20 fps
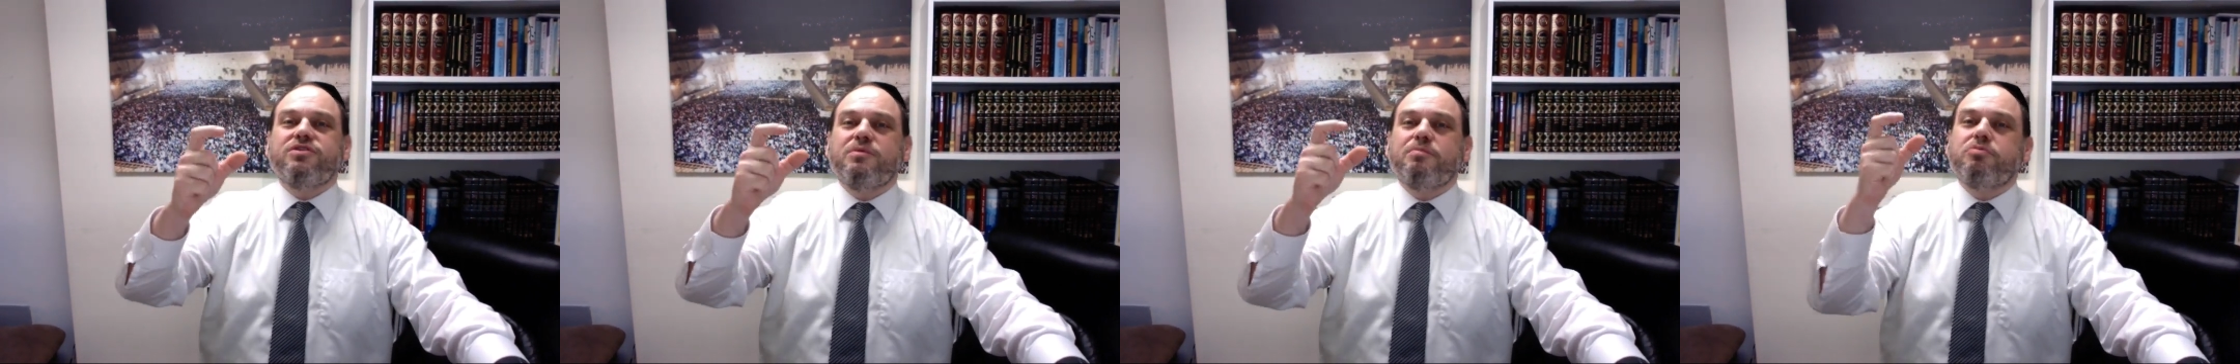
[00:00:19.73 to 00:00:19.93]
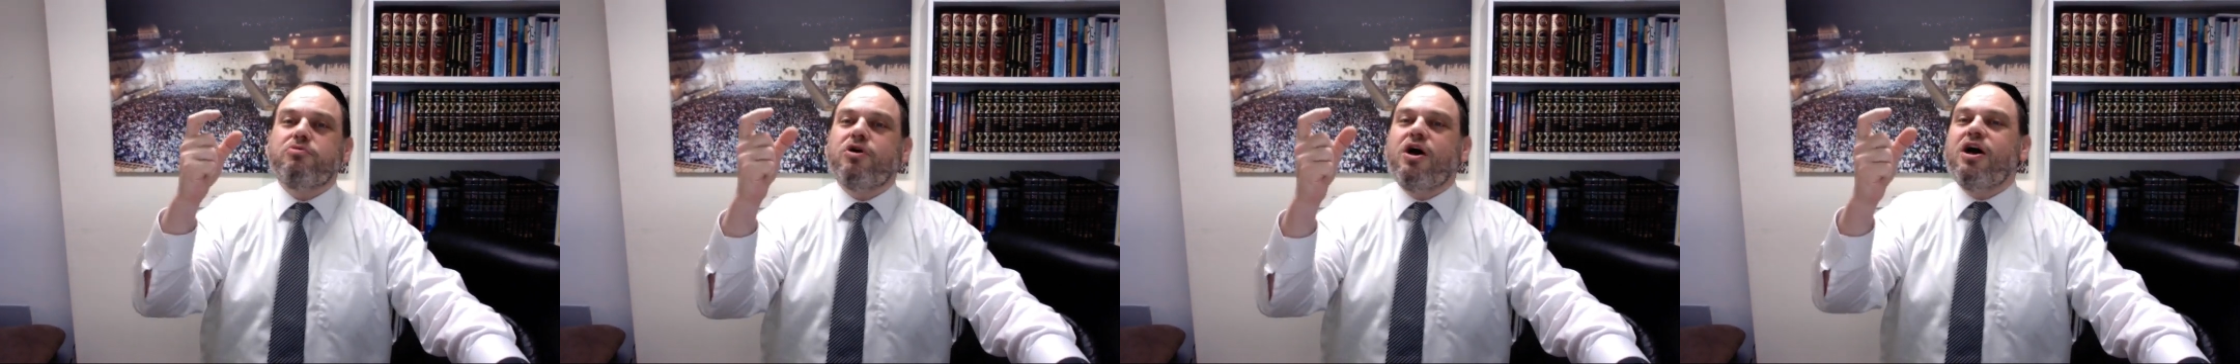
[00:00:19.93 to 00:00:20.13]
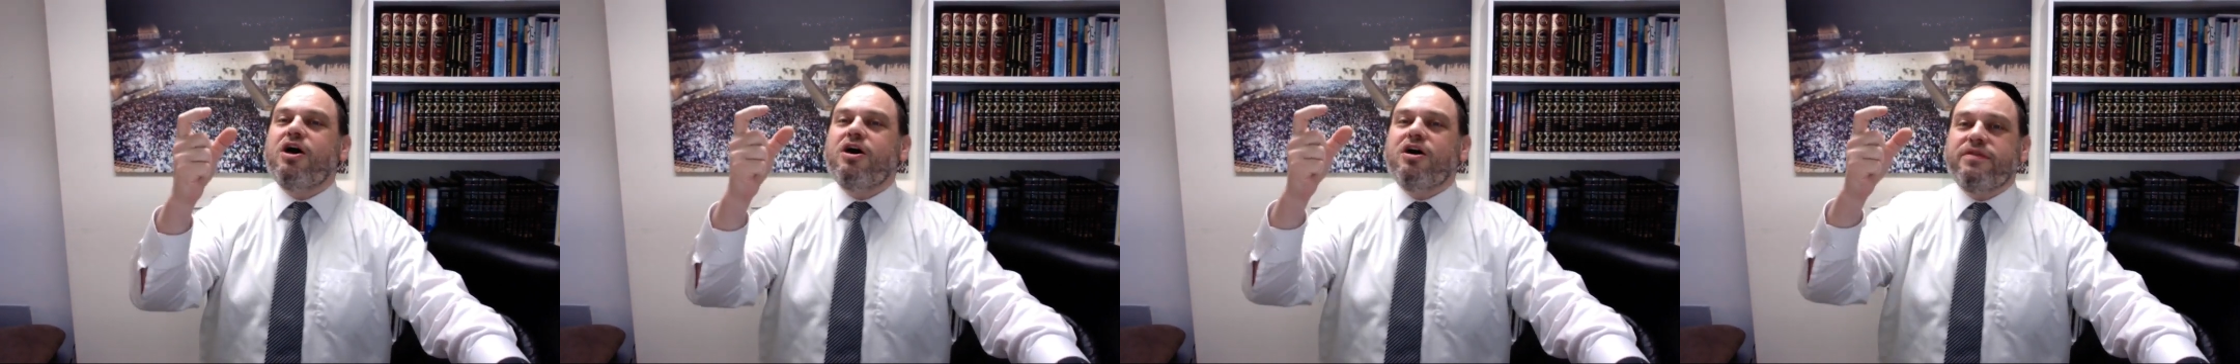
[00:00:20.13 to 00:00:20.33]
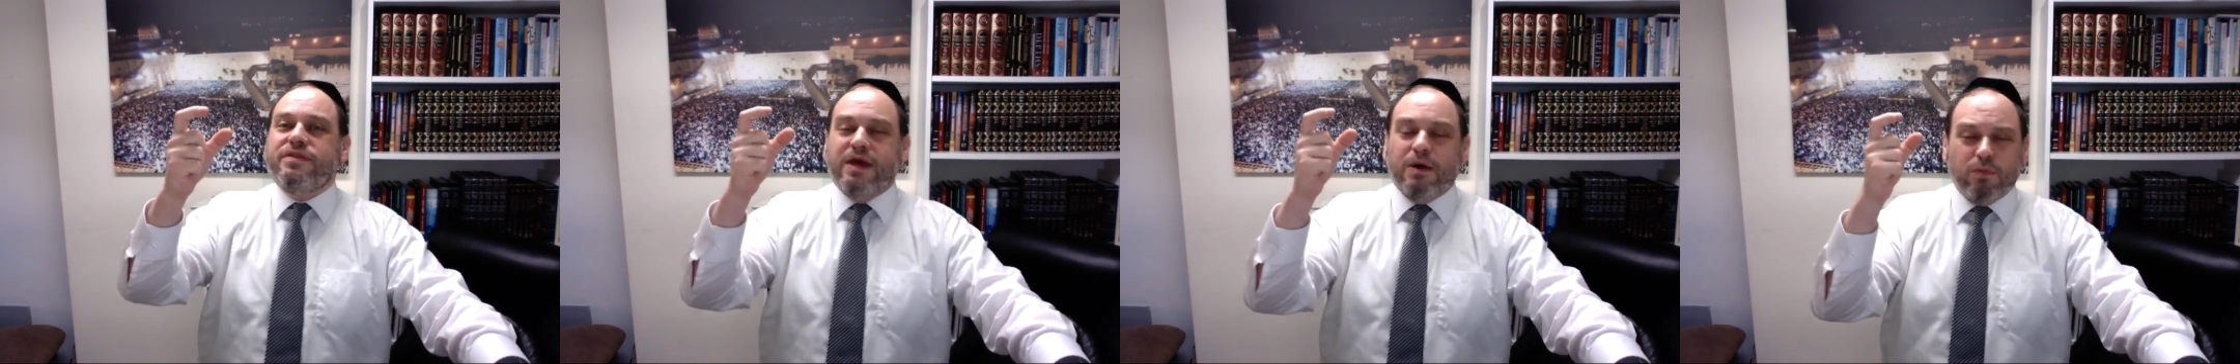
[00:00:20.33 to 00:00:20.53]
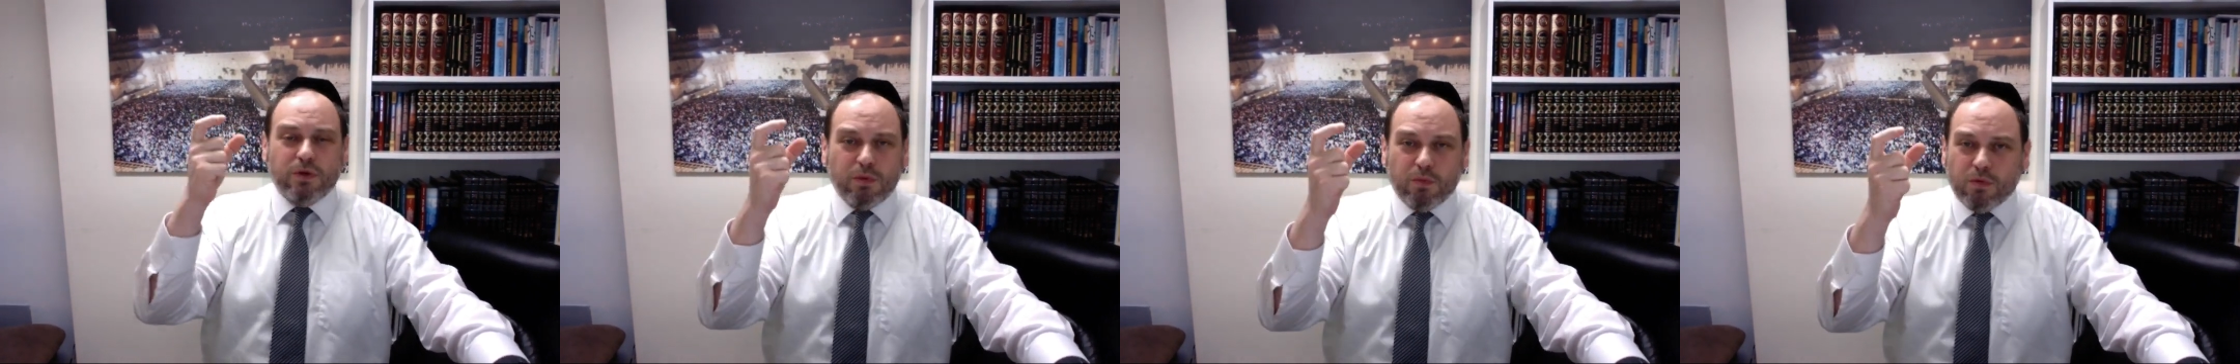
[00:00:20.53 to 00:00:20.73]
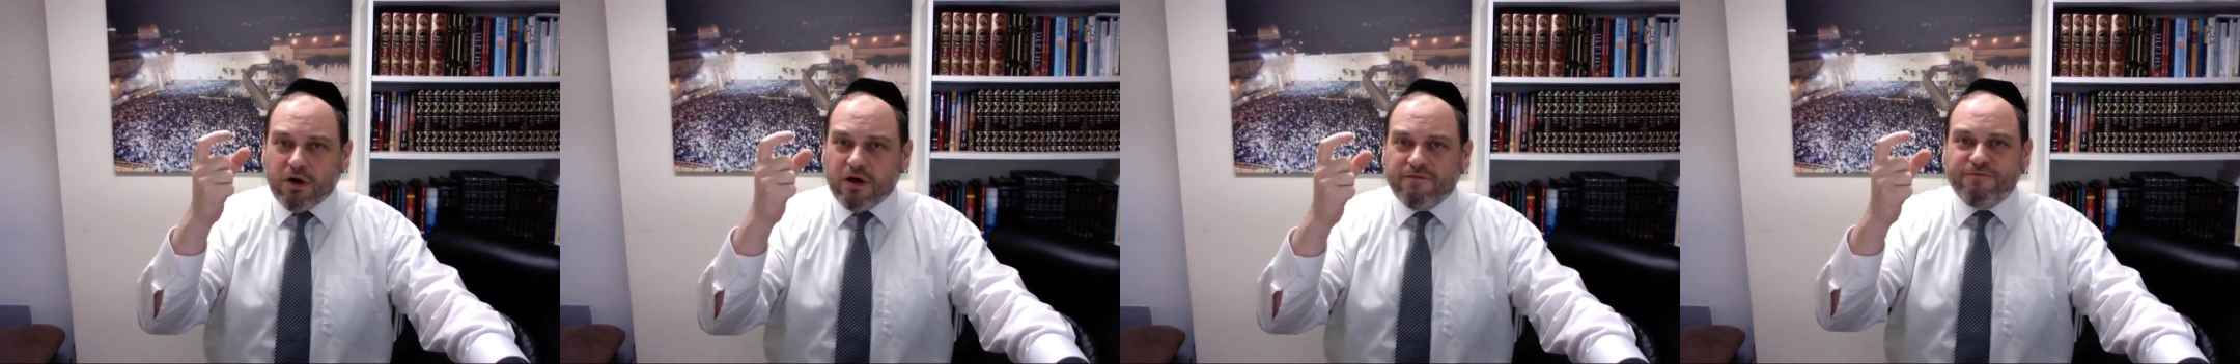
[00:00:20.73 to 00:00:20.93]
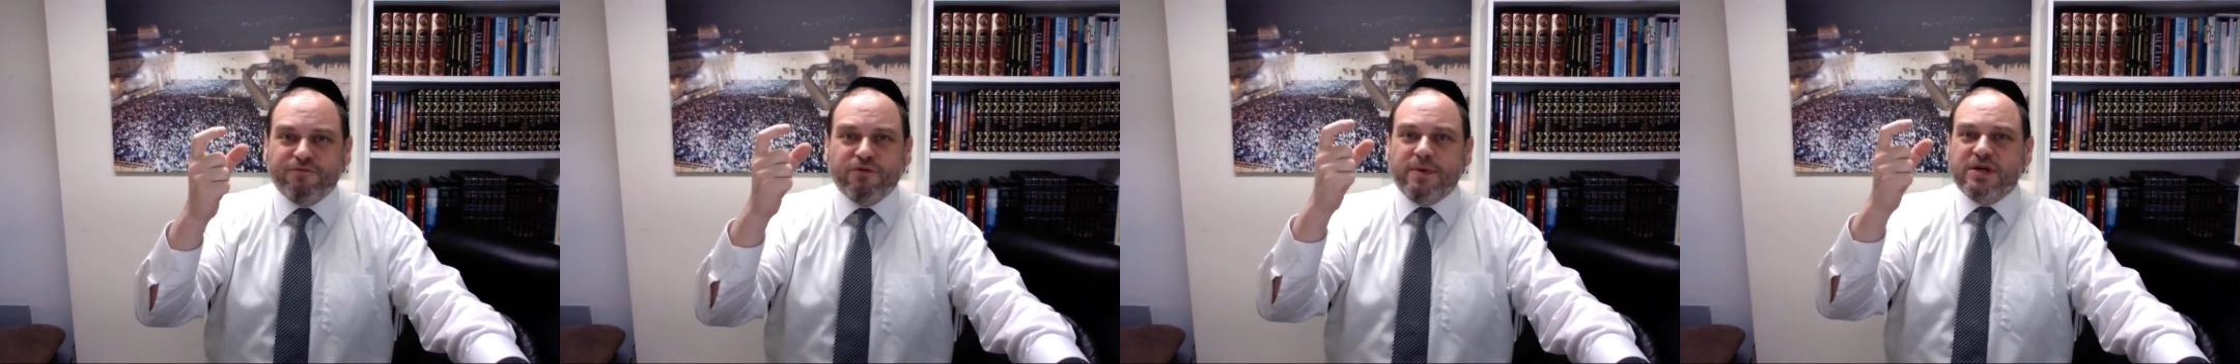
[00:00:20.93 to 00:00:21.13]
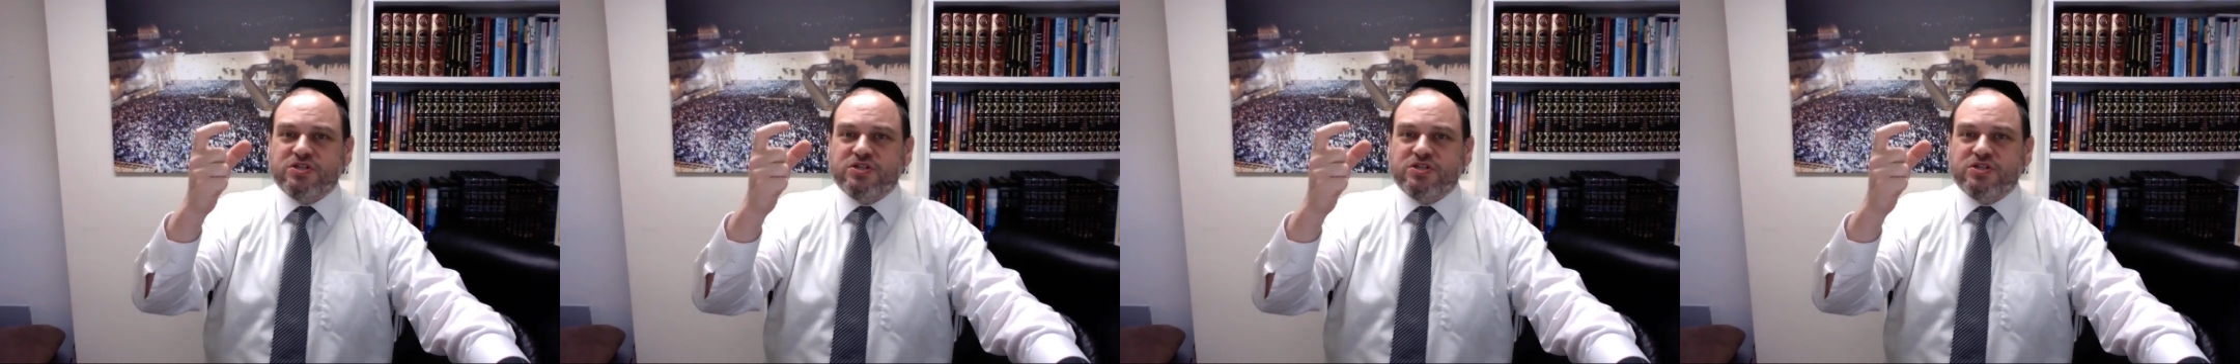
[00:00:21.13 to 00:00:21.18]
the bracha that we want from